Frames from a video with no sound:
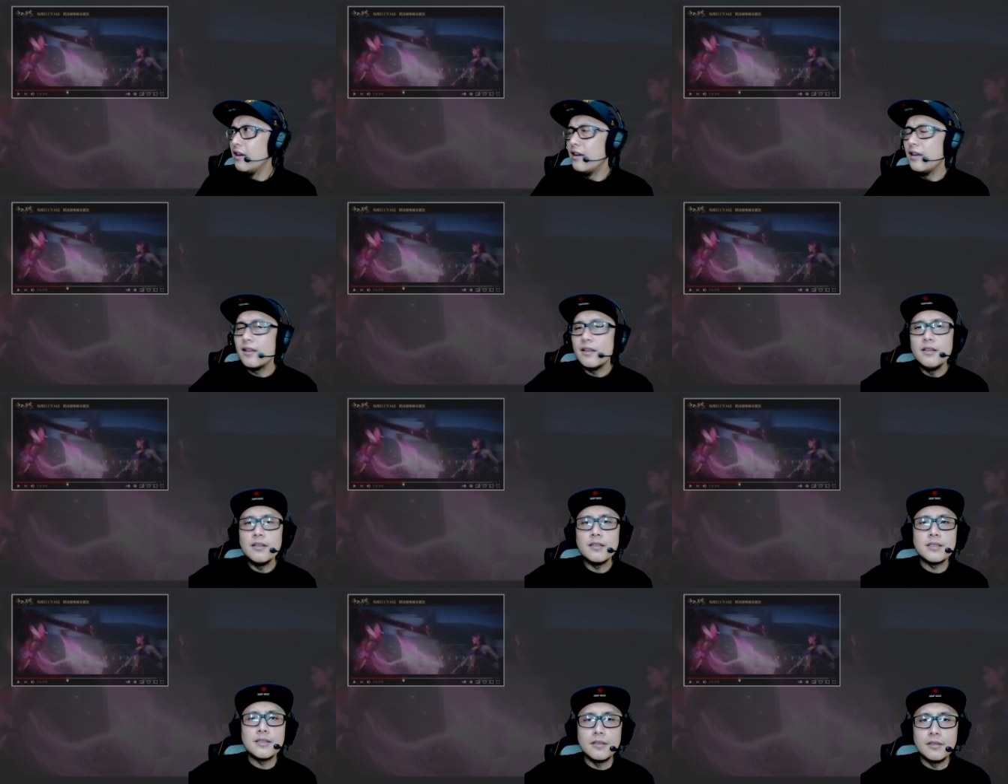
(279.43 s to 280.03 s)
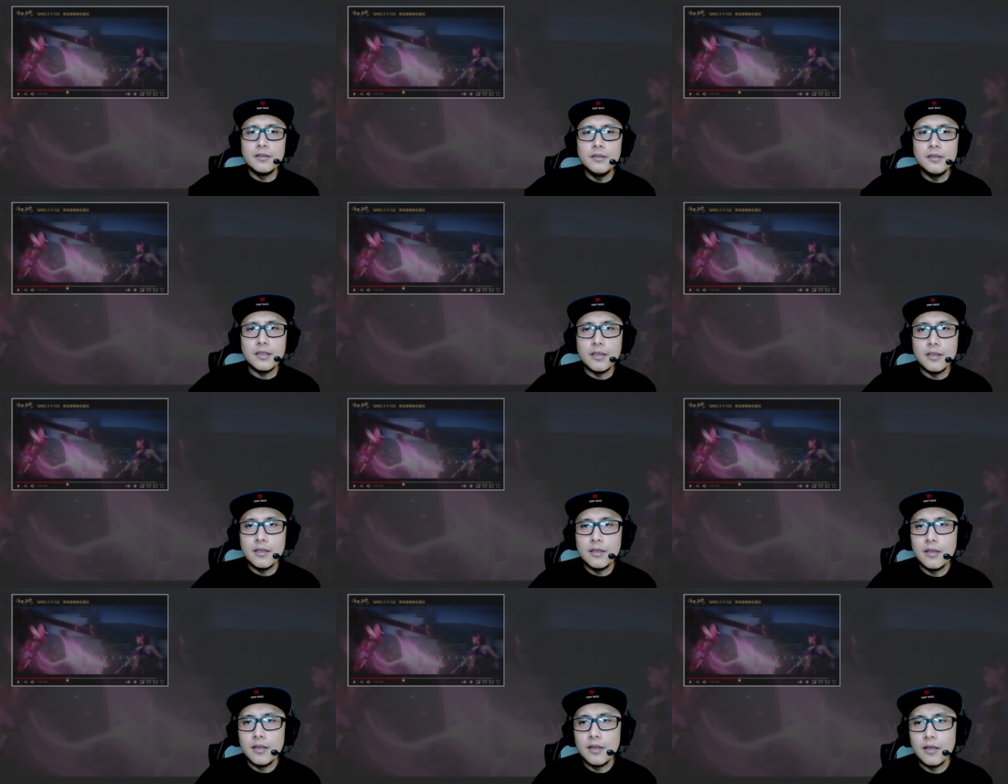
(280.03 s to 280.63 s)
it looks
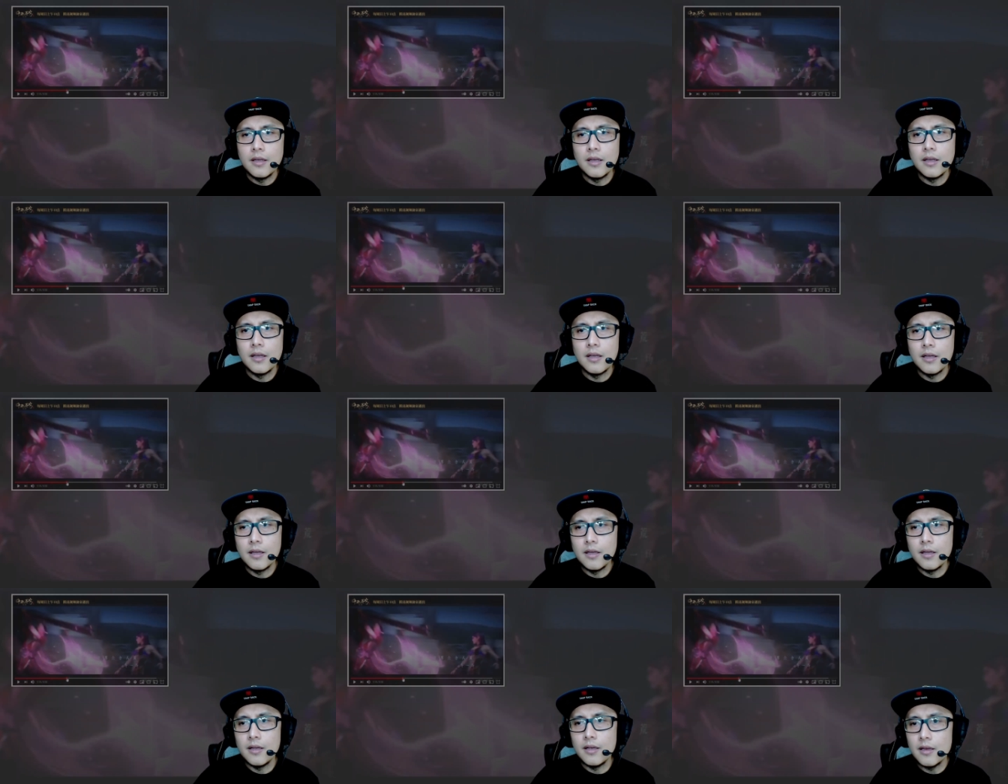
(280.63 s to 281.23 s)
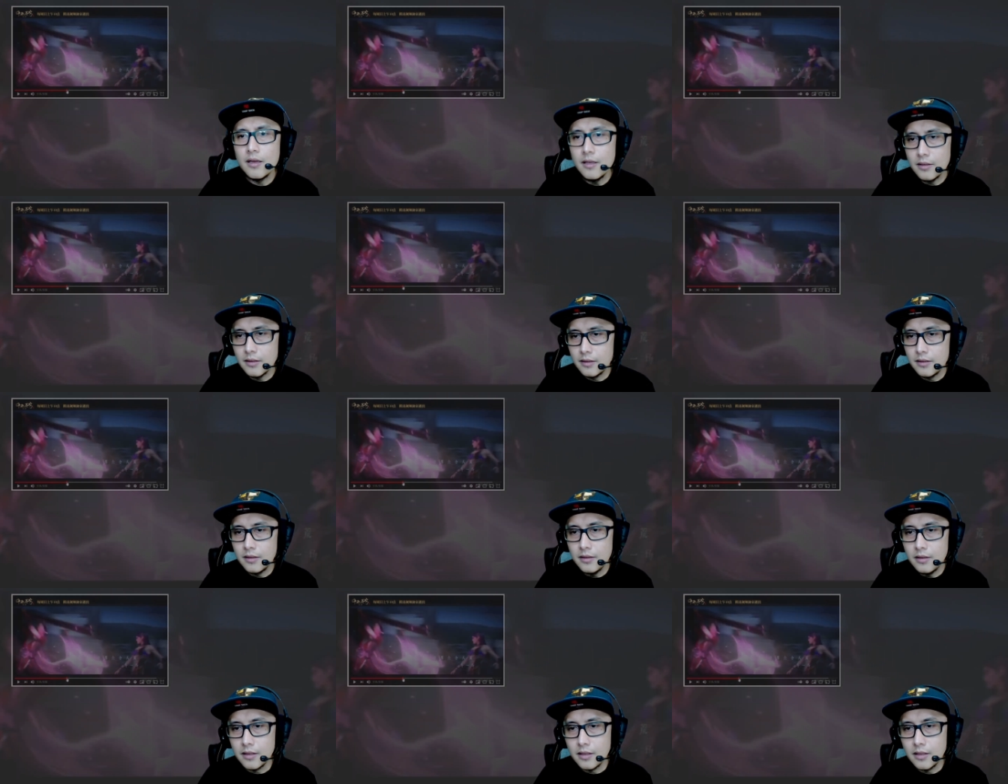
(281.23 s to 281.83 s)
good. It looks
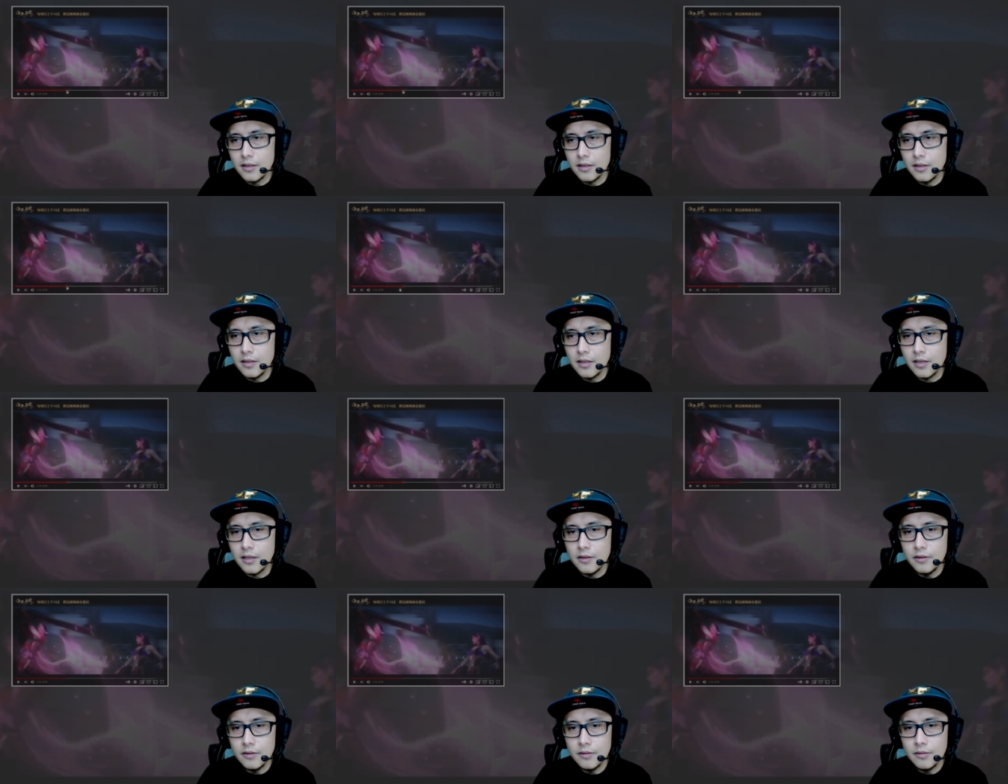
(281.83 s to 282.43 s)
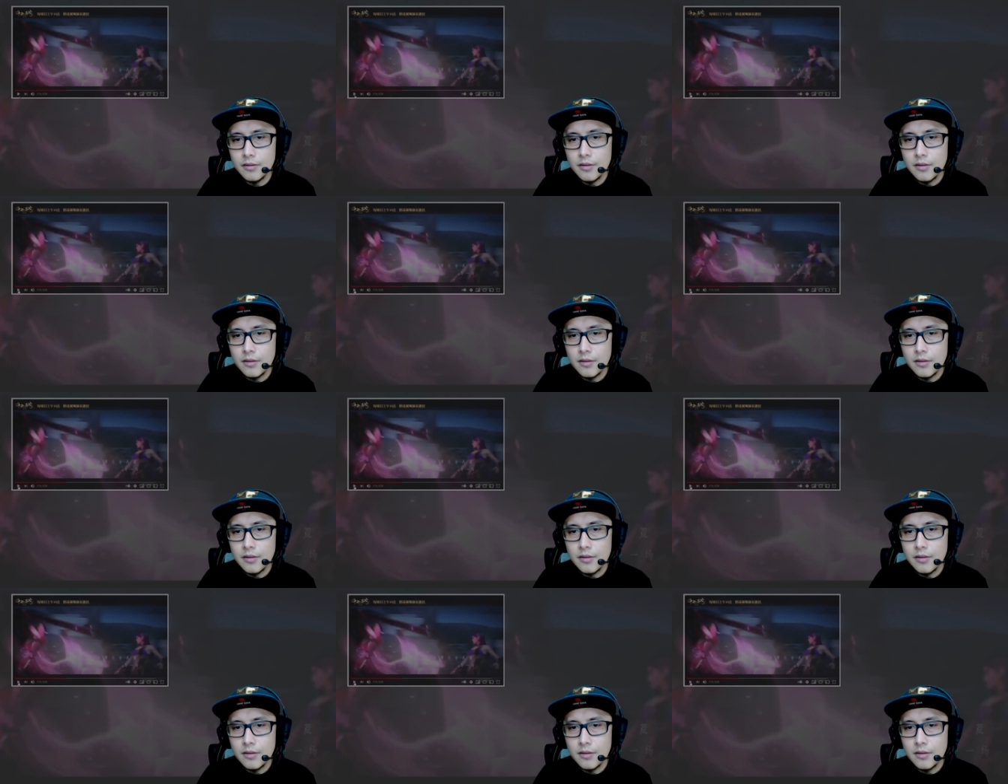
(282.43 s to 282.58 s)
good. You know.